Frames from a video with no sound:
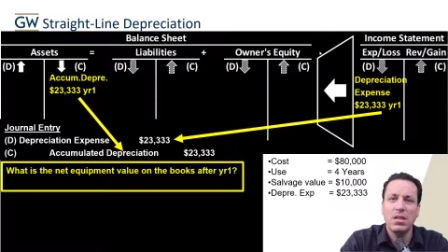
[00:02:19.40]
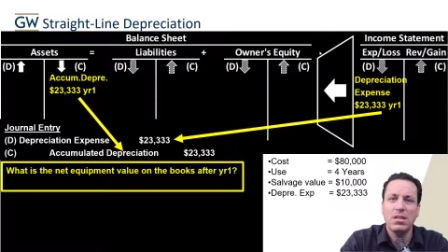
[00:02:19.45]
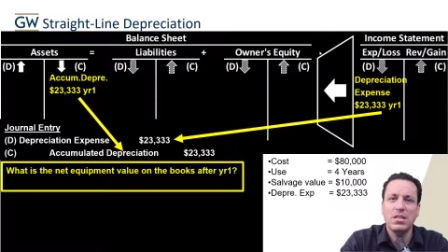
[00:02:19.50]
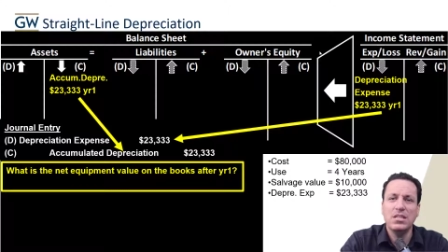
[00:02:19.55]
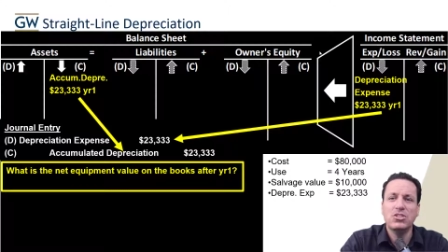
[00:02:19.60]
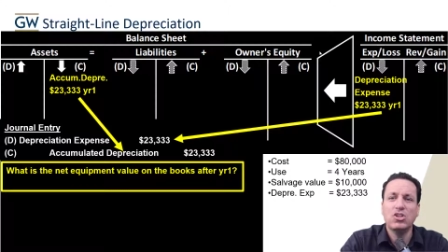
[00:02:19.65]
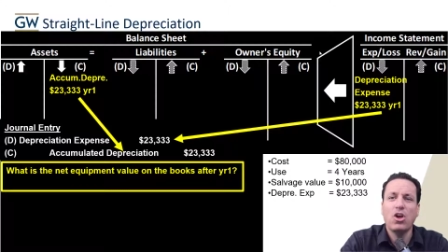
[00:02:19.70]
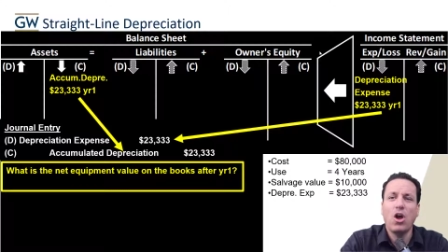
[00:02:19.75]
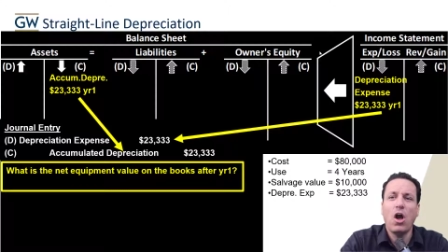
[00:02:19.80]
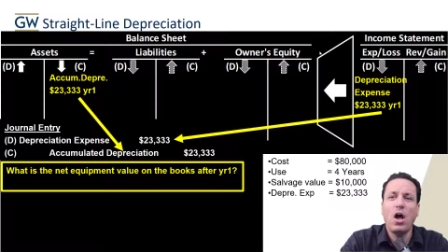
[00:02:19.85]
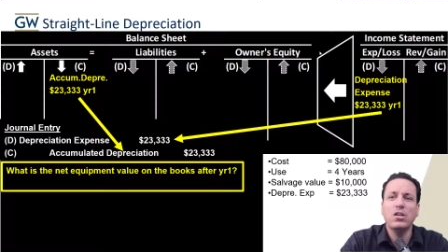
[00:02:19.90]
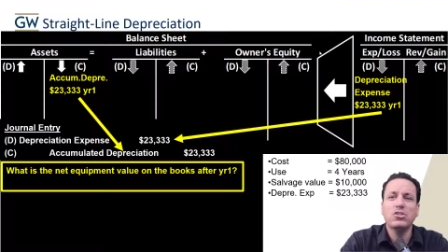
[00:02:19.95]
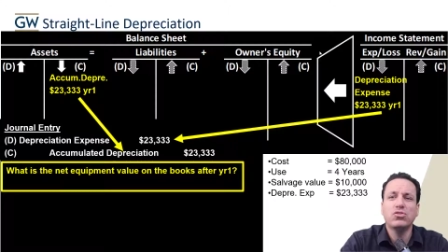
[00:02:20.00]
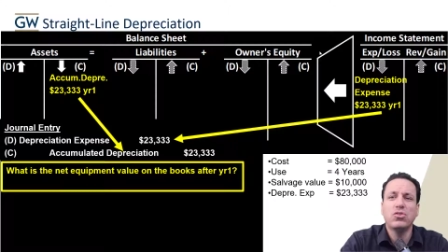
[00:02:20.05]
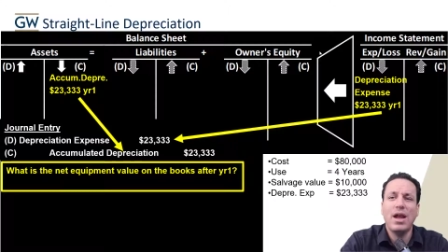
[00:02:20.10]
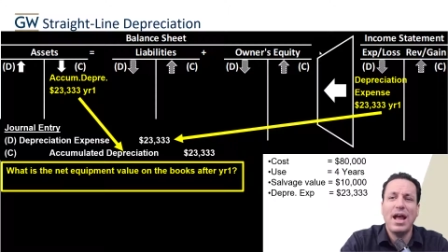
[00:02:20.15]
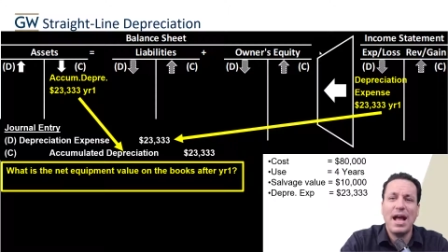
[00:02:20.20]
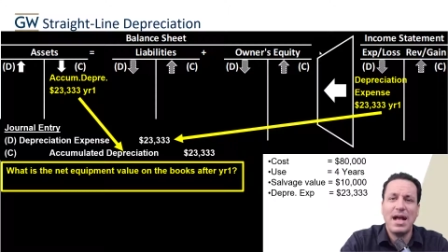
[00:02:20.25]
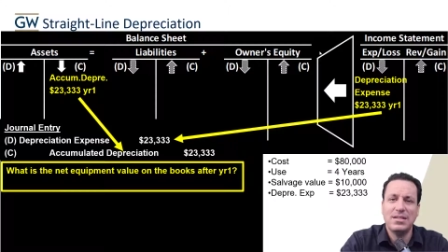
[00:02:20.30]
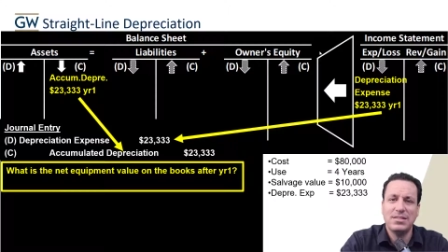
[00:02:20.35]
These
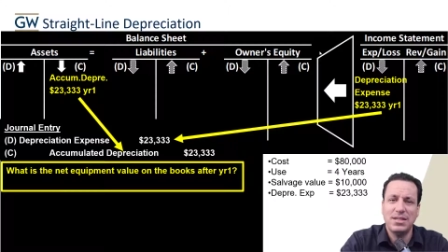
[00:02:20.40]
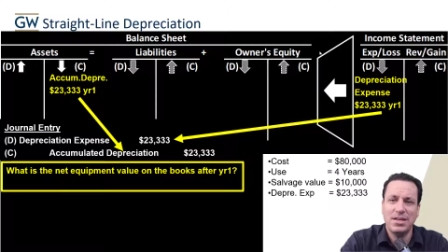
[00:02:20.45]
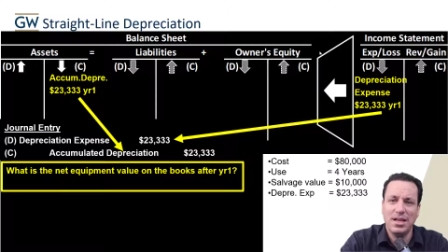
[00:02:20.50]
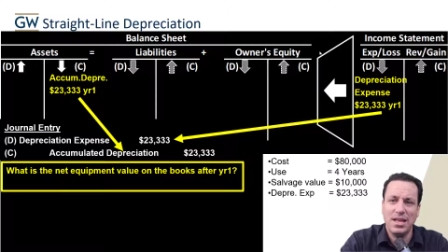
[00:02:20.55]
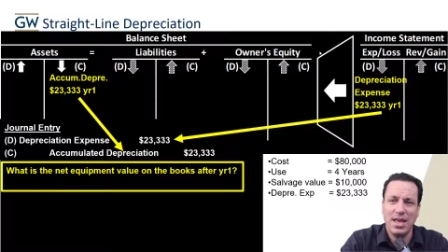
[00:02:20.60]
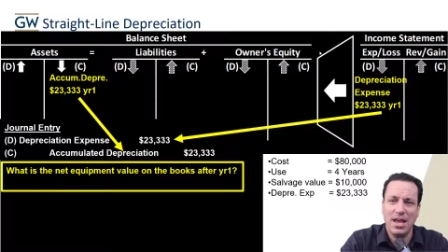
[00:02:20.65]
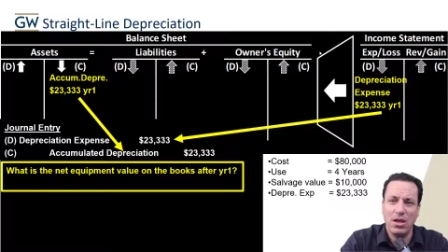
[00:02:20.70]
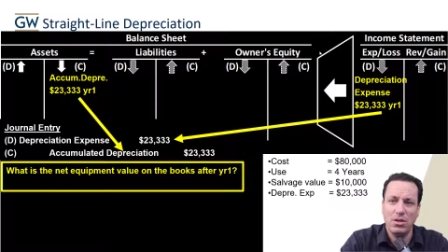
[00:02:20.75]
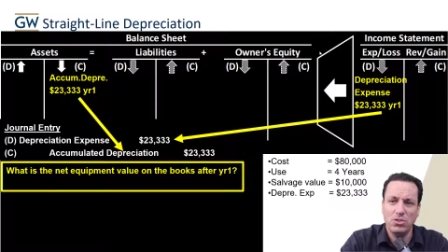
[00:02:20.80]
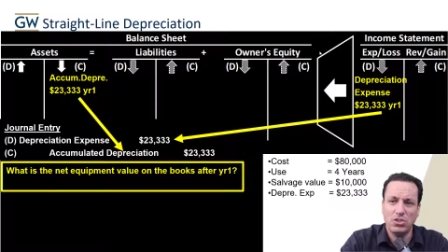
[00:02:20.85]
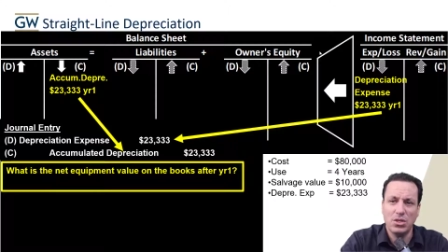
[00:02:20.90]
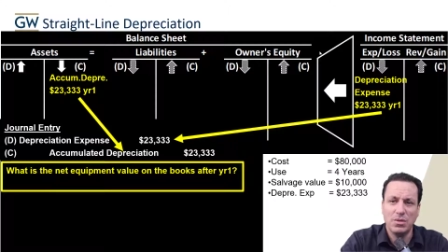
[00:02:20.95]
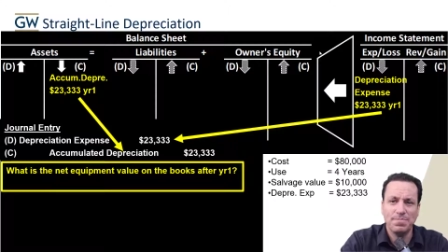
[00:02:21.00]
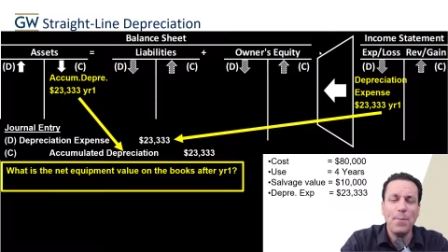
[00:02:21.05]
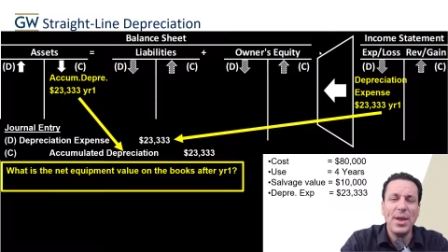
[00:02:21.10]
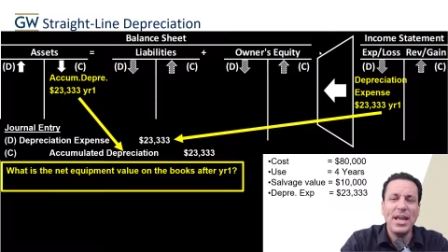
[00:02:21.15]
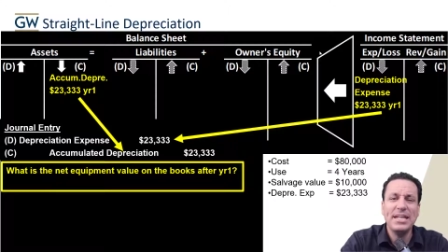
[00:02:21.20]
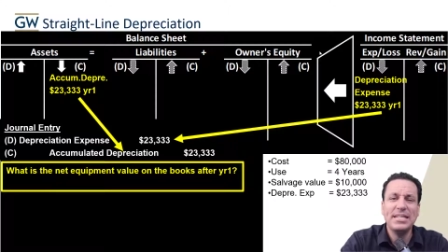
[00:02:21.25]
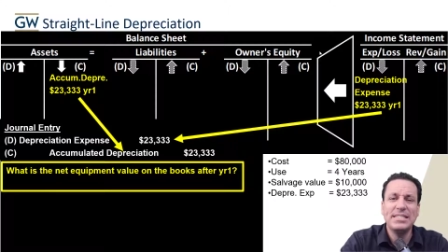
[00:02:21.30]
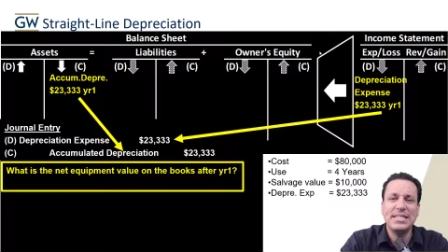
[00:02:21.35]
contra asset accounts
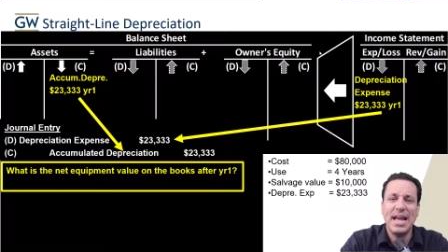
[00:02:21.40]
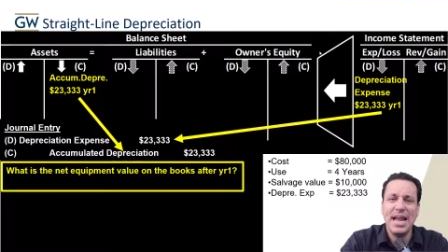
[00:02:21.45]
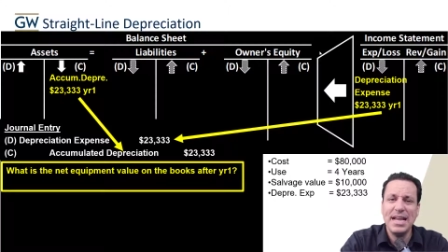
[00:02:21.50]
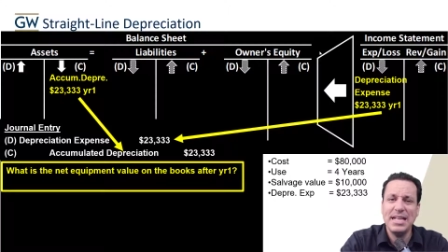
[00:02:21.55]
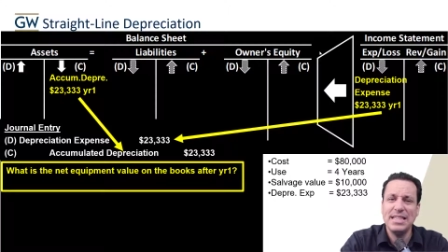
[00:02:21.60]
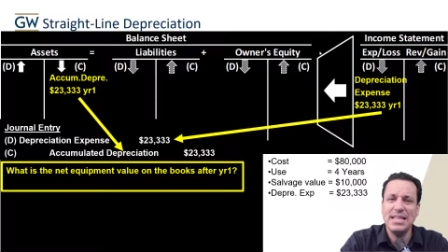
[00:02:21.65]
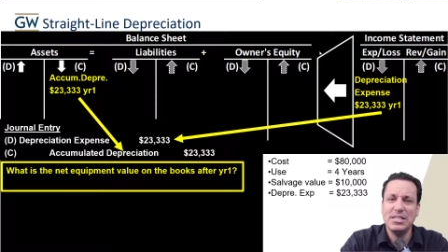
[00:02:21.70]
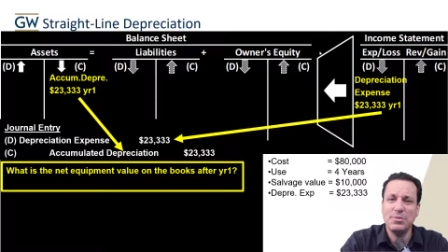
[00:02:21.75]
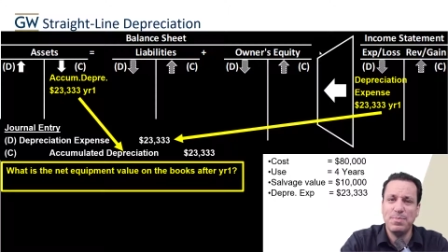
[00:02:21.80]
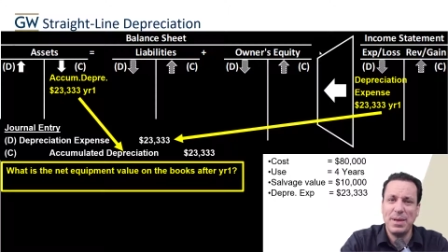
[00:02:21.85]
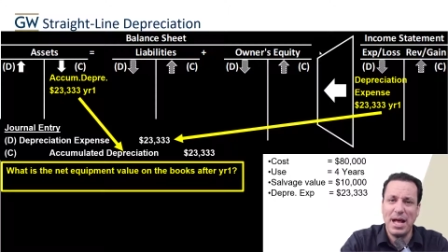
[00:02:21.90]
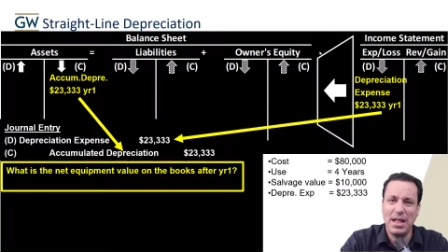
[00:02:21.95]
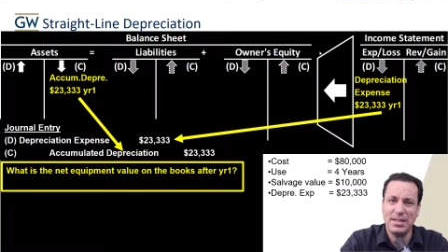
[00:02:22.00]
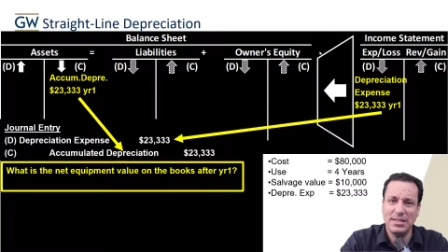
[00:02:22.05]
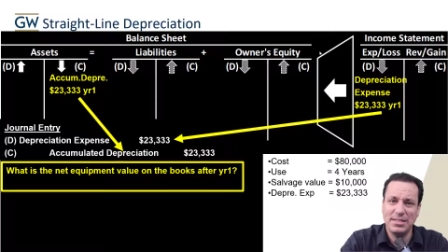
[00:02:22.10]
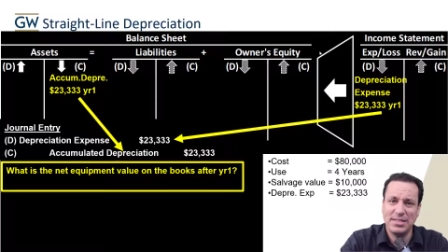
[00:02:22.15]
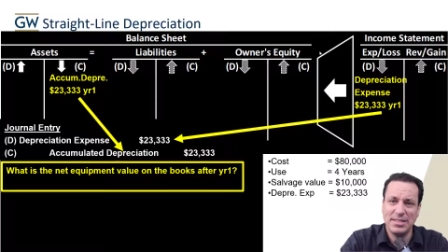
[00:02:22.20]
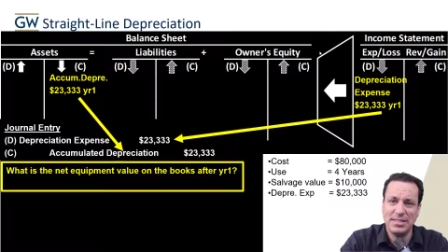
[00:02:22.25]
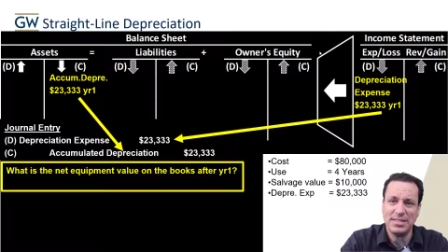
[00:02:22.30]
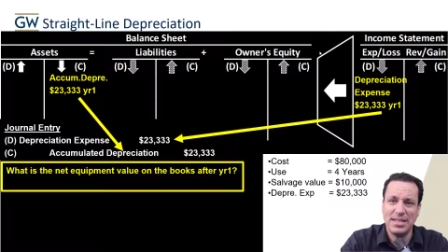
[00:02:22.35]
maintain these
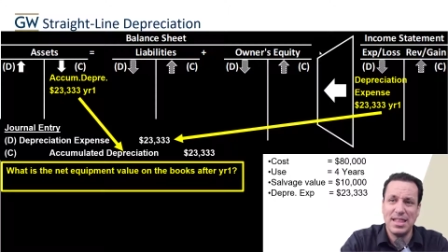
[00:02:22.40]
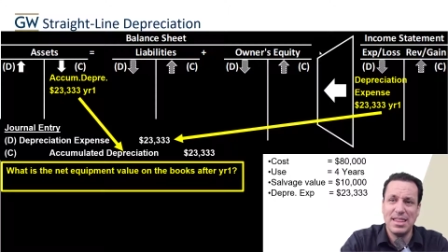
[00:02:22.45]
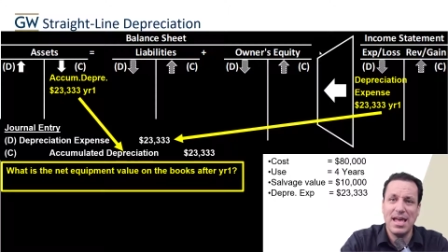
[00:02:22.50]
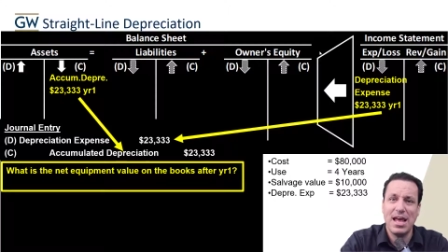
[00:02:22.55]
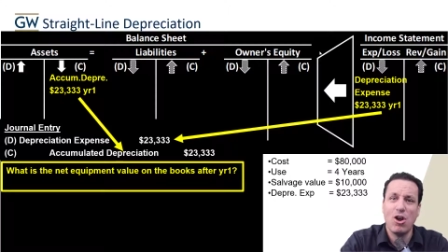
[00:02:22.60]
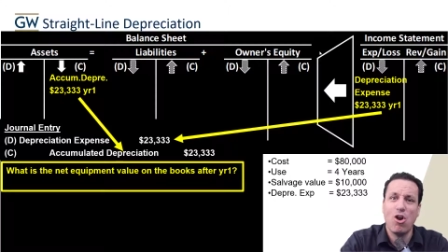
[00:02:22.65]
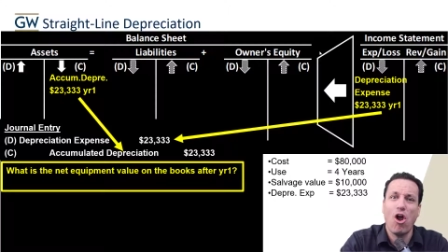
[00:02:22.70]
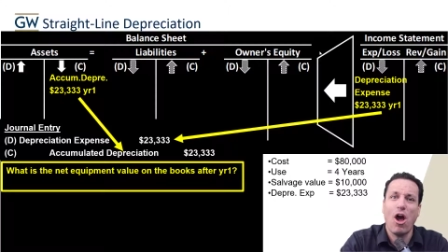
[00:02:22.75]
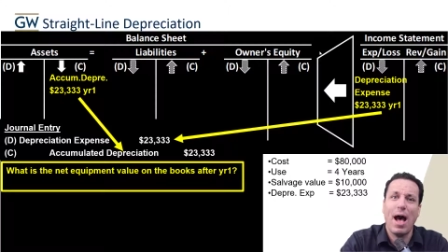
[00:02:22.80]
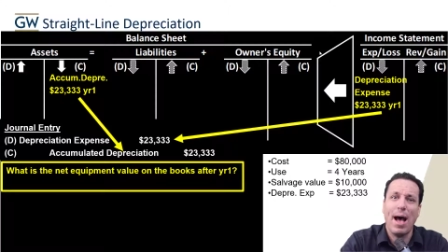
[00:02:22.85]
balances that are